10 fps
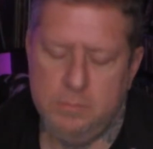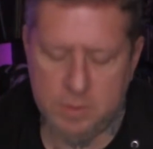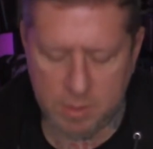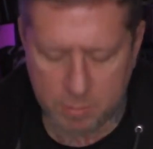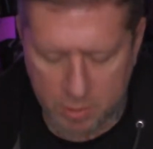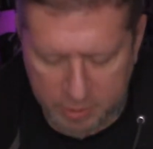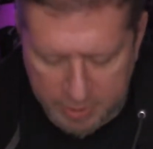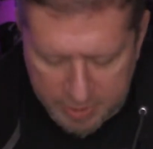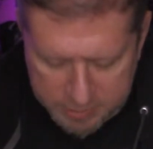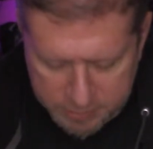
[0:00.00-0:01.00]
Come on,
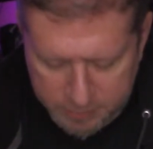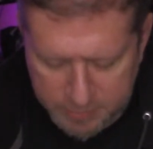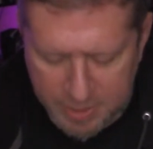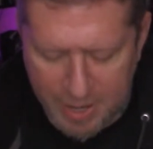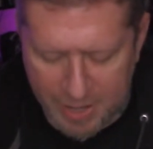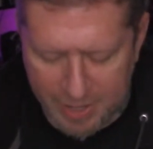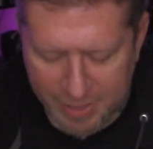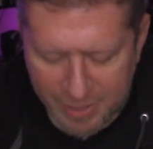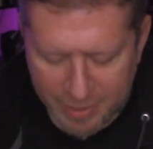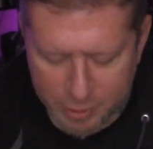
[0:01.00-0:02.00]
guys.
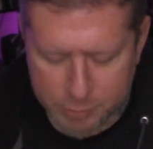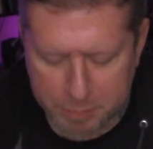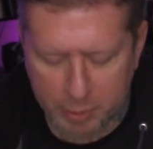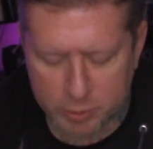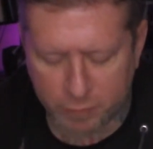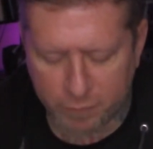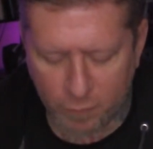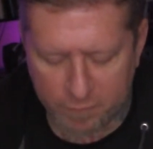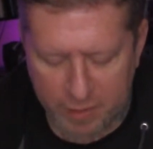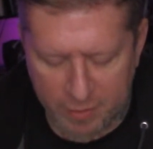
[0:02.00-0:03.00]
The spiritual
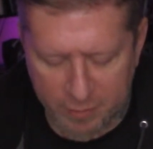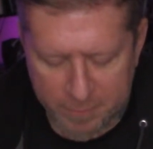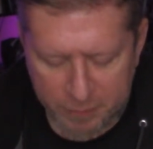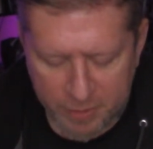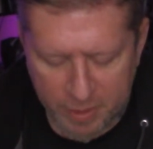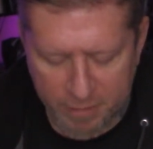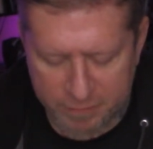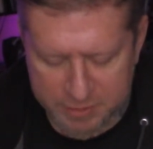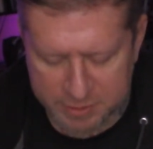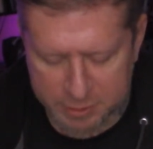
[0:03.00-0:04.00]
forefather of
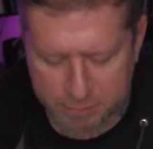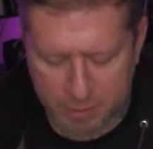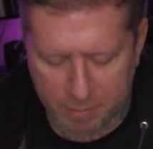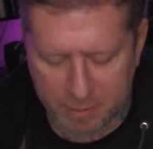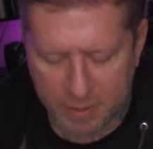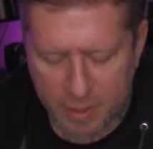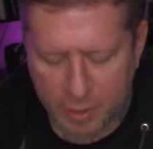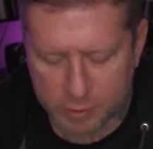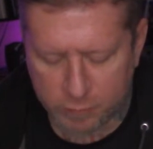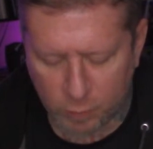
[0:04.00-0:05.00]
this experiment
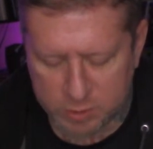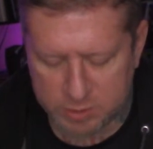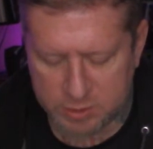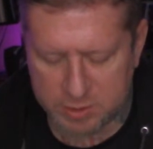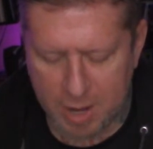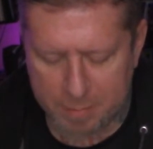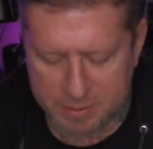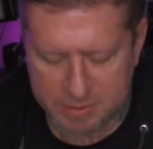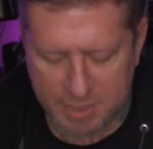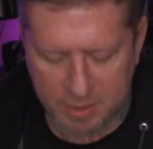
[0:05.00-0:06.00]
is forced to stop
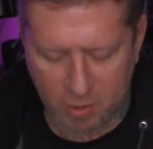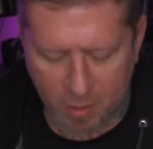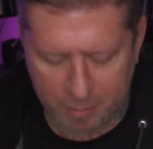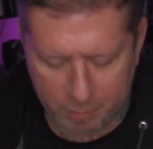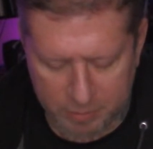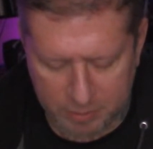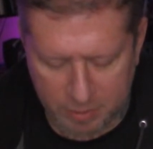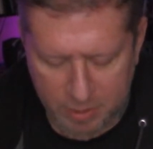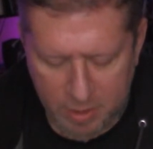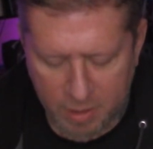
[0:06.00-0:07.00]
his deadly army of
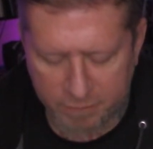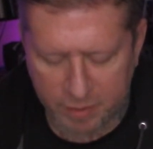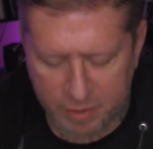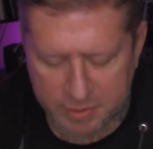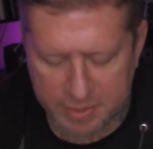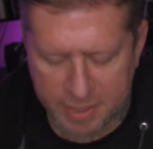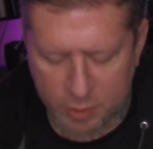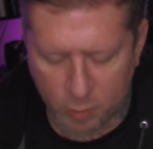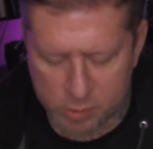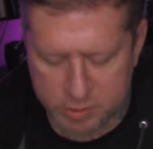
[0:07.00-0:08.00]
the undead in
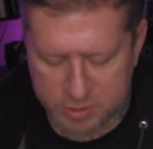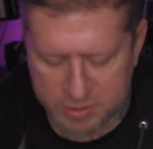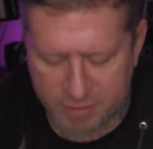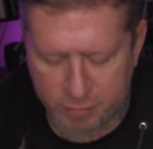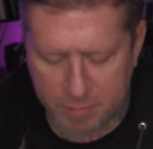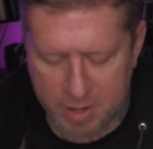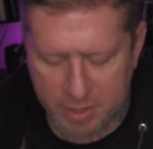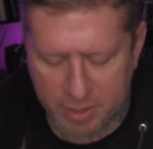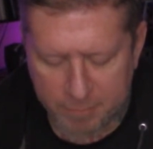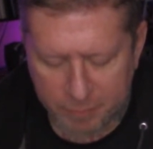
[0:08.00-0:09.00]
order to save
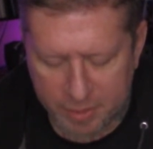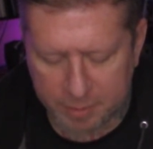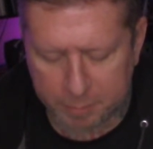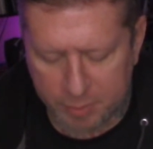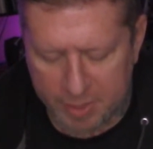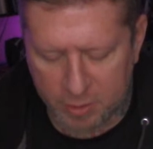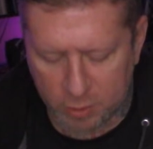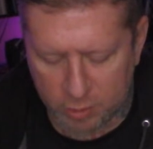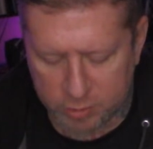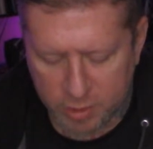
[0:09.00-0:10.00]
humanity and the planet
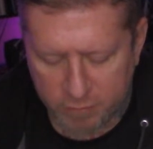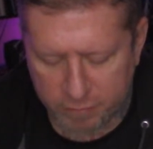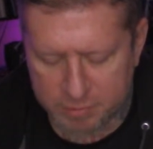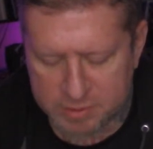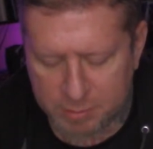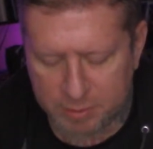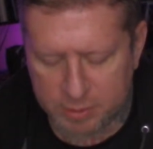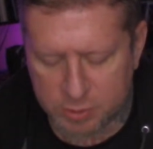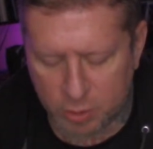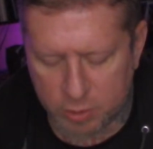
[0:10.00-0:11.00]
Earth from a seemingly
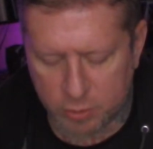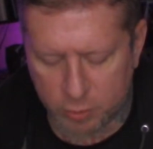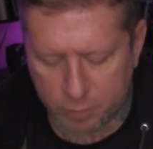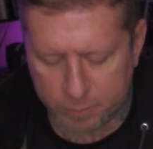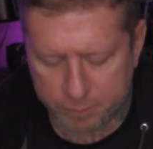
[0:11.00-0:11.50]
certain doom.